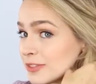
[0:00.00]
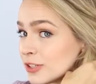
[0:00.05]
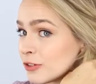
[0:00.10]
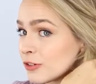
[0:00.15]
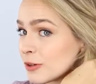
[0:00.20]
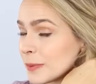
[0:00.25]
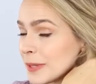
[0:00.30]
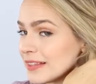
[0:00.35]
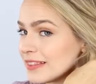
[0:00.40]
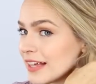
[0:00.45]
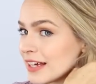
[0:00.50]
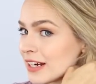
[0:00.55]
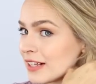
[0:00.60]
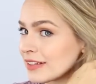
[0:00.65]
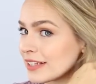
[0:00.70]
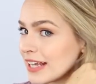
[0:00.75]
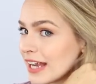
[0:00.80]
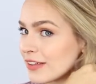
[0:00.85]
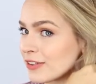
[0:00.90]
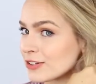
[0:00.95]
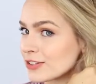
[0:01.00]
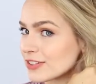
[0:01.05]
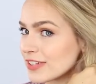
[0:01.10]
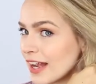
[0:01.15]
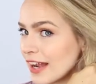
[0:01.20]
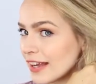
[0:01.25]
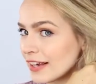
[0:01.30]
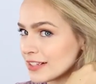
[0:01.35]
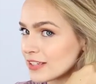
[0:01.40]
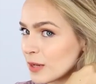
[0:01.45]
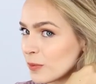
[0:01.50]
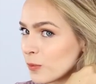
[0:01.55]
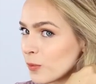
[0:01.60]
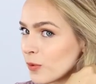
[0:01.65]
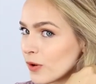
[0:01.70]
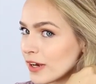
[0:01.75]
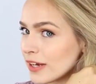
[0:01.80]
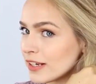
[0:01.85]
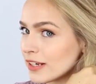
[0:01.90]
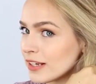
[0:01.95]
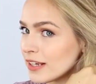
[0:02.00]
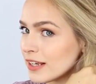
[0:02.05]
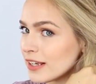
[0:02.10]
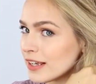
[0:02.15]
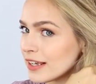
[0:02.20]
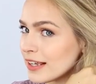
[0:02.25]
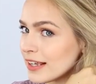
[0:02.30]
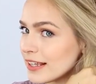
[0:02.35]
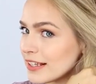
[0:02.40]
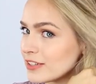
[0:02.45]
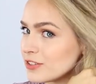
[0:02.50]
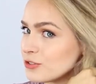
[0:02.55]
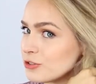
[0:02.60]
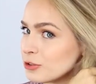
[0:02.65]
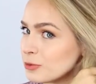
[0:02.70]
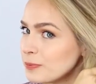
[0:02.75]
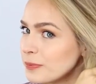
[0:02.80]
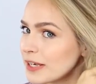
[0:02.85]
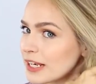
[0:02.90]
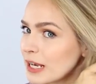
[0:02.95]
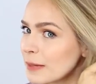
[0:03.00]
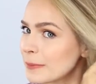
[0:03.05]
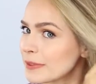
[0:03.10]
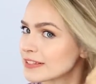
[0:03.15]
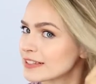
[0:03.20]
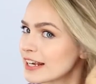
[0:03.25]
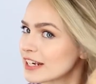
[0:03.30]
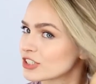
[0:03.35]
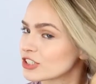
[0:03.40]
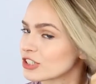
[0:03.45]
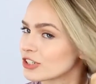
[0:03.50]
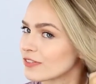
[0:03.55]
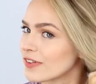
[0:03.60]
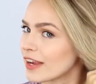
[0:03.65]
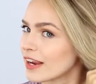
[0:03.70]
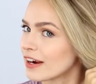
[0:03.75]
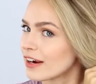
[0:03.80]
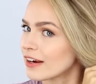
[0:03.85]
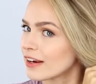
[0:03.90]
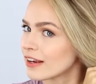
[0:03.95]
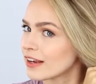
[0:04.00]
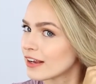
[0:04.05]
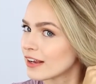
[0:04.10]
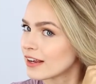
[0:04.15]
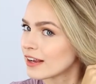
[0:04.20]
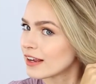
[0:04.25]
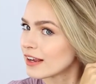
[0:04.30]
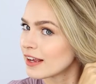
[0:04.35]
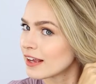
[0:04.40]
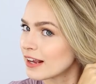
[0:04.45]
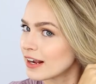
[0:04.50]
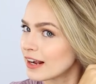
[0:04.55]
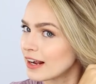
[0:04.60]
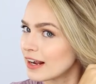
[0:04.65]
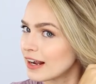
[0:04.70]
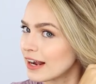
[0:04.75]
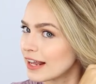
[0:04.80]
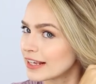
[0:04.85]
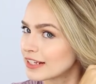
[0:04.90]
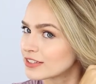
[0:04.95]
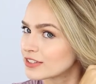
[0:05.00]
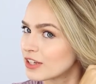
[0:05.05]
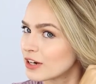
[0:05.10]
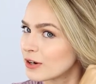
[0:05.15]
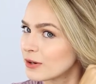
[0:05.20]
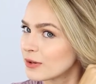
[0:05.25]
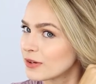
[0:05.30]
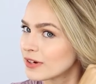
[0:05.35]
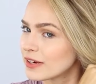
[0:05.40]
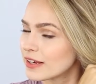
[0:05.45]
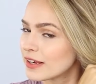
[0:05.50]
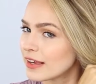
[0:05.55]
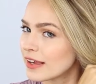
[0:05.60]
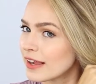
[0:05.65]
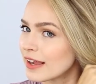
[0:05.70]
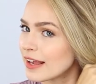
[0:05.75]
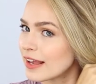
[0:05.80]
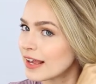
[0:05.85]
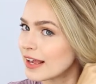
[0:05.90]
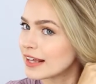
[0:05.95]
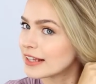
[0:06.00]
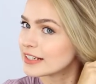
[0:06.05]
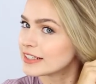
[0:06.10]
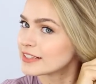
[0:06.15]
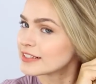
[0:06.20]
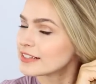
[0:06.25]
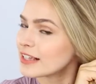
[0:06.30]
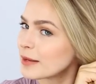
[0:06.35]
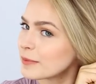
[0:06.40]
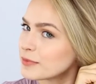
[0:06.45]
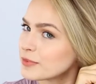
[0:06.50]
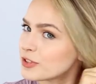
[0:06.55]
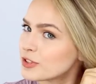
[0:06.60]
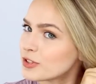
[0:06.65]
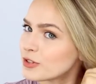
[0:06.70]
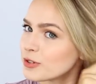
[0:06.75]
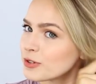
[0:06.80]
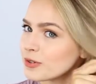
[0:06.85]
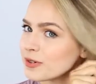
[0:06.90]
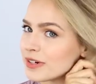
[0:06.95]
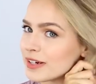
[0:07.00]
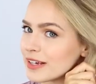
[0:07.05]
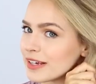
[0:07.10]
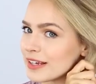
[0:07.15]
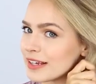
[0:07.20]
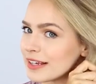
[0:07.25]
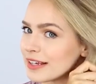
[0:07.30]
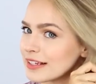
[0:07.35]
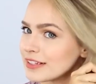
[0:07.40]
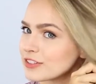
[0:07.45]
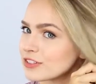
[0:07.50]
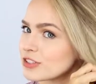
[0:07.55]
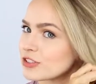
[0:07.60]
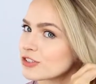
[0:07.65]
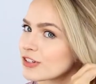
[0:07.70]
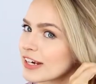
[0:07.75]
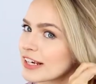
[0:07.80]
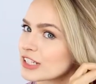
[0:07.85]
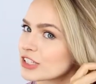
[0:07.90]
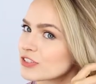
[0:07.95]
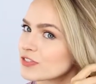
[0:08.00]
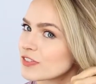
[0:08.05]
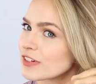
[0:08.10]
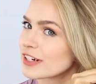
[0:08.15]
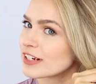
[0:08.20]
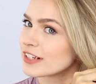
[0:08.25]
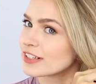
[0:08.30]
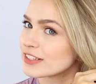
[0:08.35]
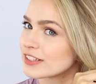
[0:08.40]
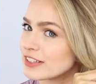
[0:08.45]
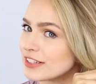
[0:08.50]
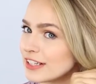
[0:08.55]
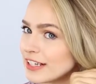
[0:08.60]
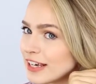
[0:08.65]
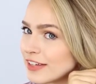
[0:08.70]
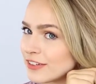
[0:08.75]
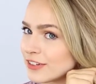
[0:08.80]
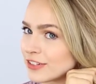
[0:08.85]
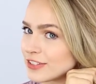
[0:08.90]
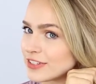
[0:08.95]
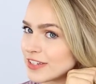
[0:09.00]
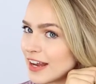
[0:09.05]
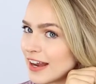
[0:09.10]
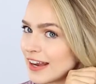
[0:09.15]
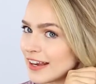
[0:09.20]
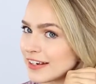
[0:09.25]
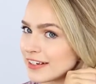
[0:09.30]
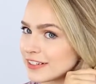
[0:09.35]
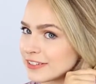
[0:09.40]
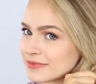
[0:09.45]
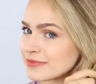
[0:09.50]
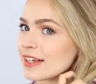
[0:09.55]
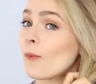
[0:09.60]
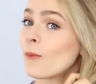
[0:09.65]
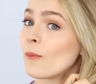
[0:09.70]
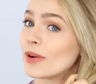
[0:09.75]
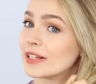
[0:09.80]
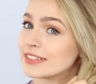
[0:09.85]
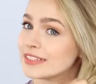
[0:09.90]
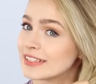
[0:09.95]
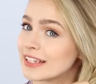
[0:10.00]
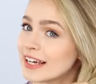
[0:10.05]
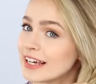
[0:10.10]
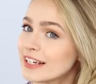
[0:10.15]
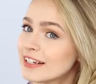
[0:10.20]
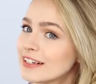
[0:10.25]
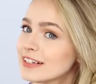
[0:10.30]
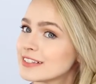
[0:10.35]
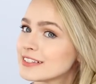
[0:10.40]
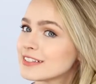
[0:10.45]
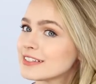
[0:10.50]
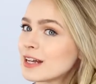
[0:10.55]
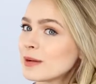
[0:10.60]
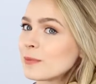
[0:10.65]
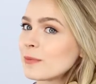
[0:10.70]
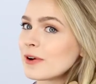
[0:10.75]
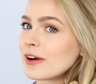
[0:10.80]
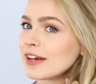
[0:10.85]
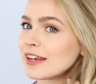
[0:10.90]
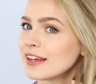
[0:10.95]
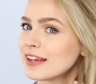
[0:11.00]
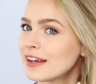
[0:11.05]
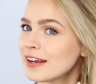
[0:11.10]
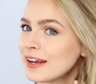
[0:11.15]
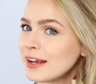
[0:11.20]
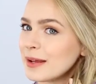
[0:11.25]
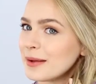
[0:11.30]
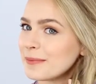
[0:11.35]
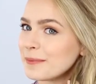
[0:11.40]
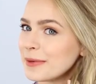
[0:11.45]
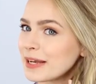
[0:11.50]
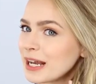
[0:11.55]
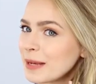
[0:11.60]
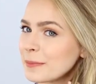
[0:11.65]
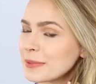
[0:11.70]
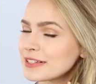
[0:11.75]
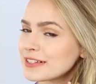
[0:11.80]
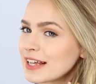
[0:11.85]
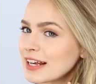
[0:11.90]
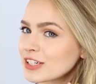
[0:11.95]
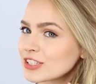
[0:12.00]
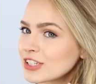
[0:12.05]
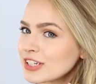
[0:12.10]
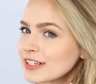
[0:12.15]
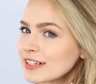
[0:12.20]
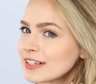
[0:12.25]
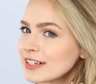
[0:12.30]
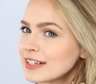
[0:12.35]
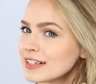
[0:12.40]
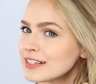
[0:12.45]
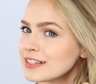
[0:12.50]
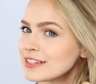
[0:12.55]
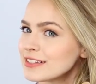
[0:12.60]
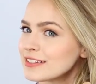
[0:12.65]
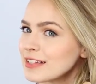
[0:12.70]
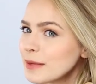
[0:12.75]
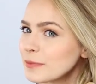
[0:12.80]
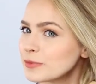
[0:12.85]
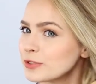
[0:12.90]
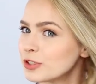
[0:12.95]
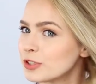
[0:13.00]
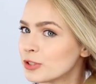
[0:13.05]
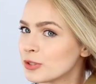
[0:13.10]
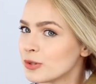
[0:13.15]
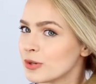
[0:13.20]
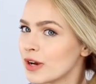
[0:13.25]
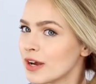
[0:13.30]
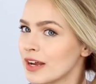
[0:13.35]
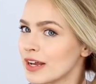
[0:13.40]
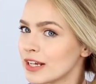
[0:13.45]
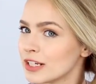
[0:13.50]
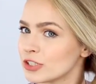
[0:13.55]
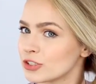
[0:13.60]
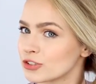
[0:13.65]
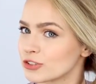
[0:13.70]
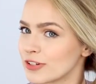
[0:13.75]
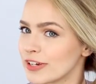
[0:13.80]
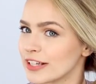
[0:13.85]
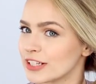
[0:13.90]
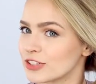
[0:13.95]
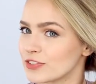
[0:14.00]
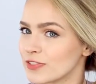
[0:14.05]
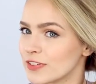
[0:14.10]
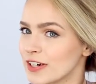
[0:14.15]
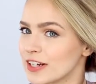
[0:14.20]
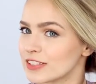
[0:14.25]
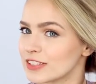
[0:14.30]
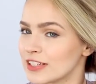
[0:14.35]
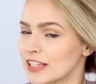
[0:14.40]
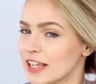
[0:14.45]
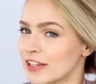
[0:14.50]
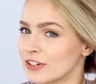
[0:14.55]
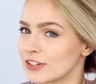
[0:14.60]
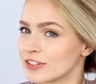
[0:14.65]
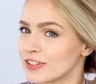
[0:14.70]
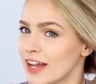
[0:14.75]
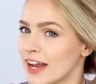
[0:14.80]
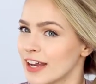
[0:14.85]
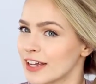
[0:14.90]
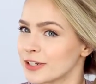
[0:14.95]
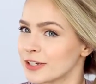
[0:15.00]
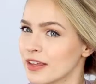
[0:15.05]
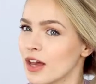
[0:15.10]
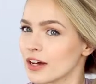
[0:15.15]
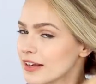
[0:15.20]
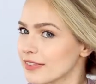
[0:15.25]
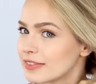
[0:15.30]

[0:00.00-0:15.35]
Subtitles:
You repeat that on the other side. Step 1 is to pick up a section of hair, like so, and step 2 is to transfer it to the other side. Once again, step 1, pick up a section, step 2, transfer it to the other side.